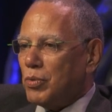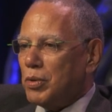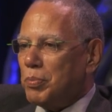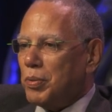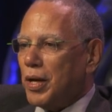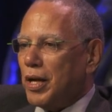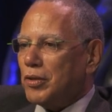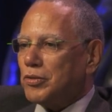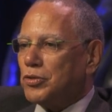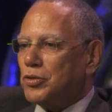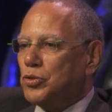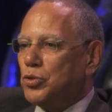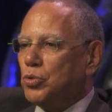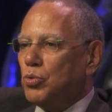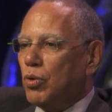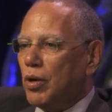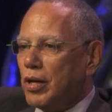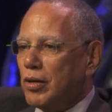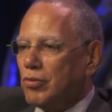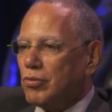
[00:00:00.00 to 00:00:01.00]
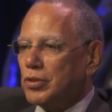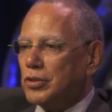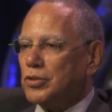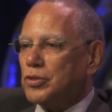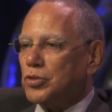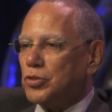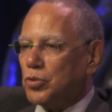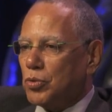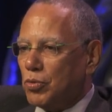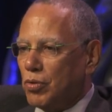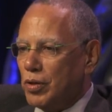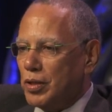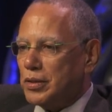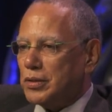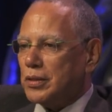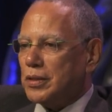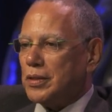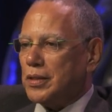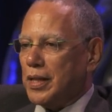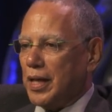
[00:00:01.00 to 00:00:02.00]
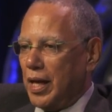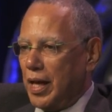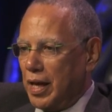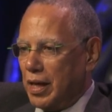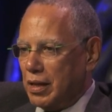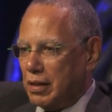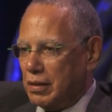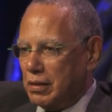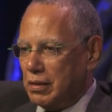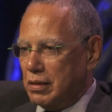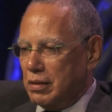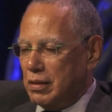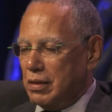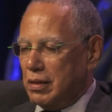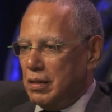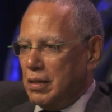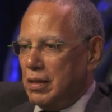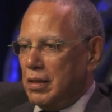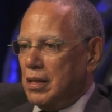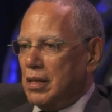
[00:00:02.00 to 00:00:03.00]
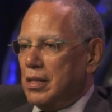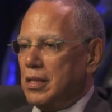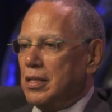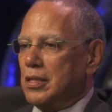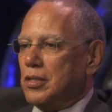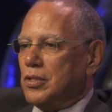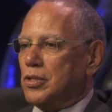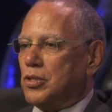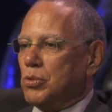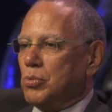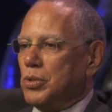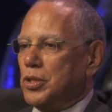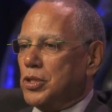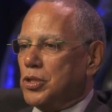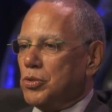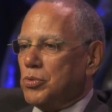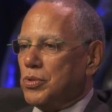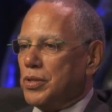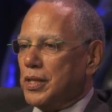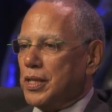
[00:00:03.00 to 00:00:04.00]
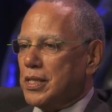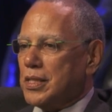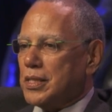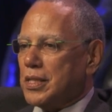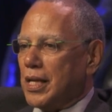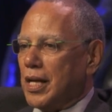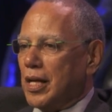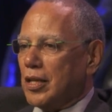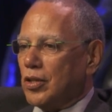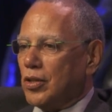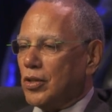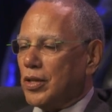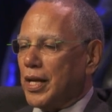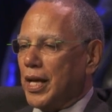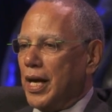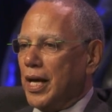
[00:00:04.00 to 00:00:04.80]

We put out 200 stories a day. Do we do things that I look